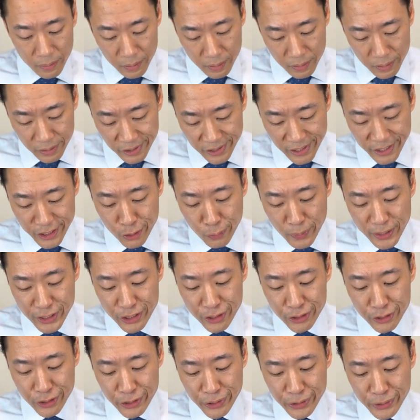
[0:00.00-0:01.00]

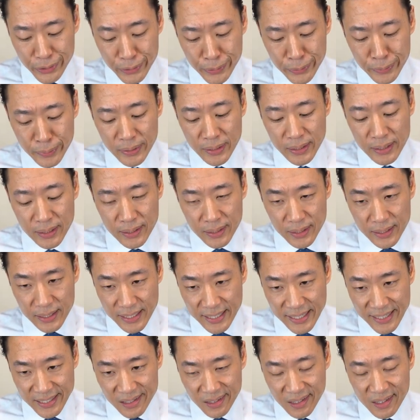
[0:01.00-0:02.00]
Situation two
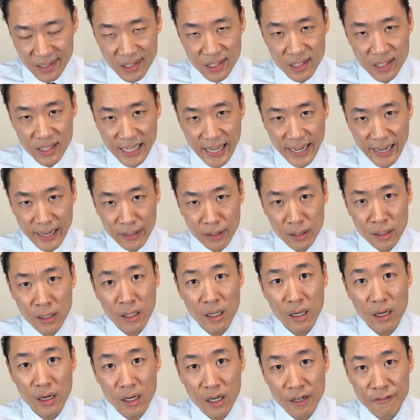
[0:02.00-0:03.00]
is the
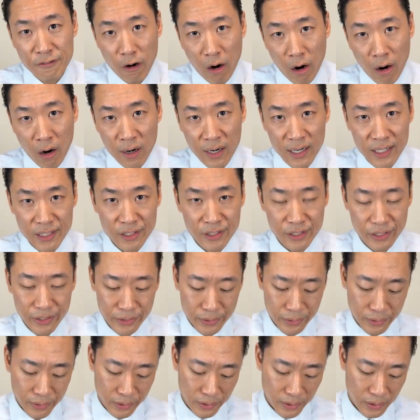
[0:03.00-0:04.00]
sale of
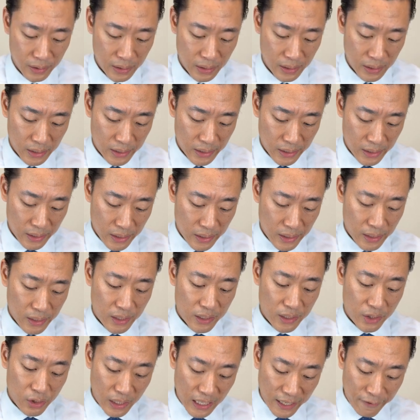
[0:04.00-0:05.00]
RSUs.
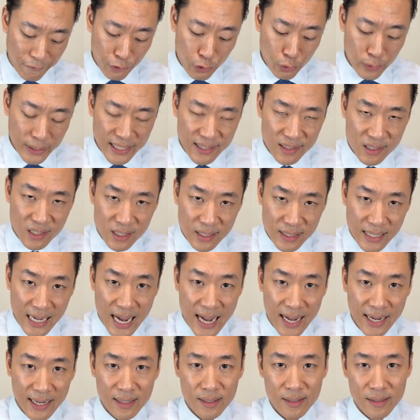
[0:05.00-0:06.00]
So if you get
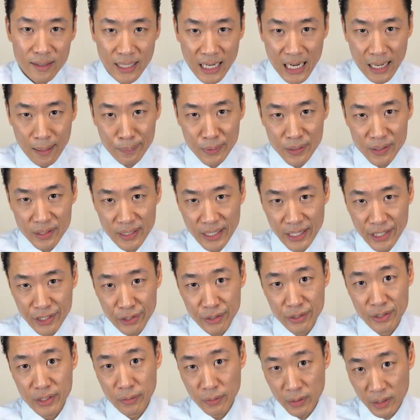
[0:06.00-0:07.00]
stock
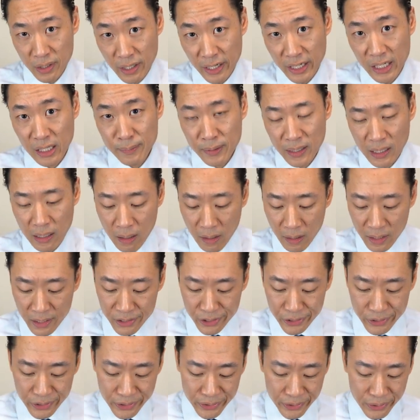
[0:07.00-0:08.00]
compensation, so we're talking about
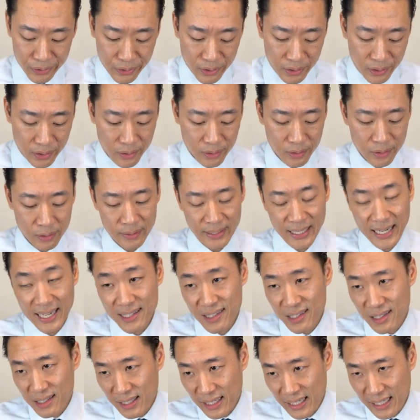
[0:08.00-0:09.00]
RSUs, so
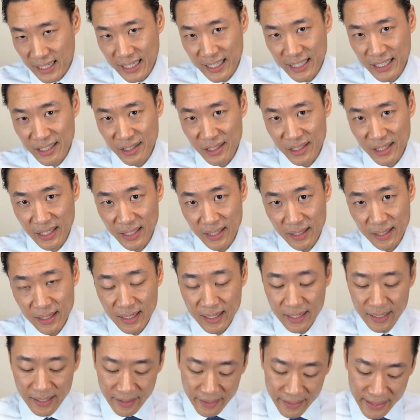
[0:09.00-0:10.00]
that's easy.
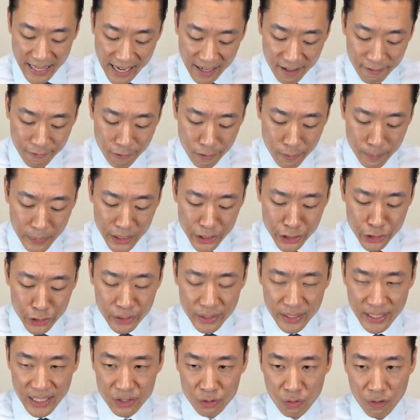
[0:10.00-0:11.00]
That
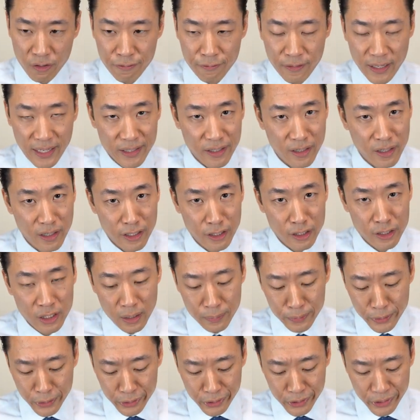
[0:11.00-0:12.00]
information, it's reflected on your
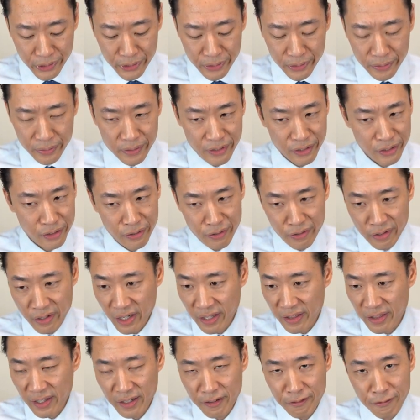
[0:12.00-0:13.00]
W-2. There's
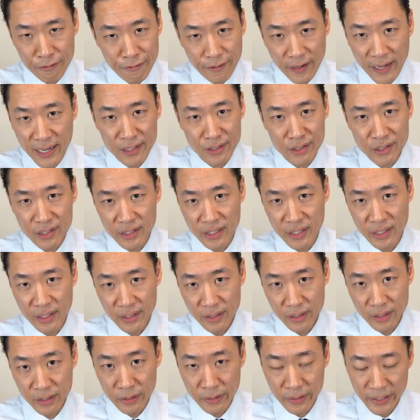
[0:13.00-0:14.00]
nothing
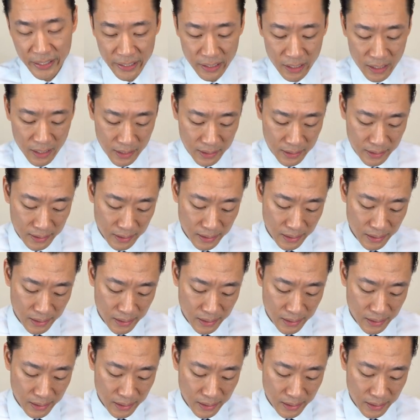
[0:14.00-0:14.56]
fancy going on.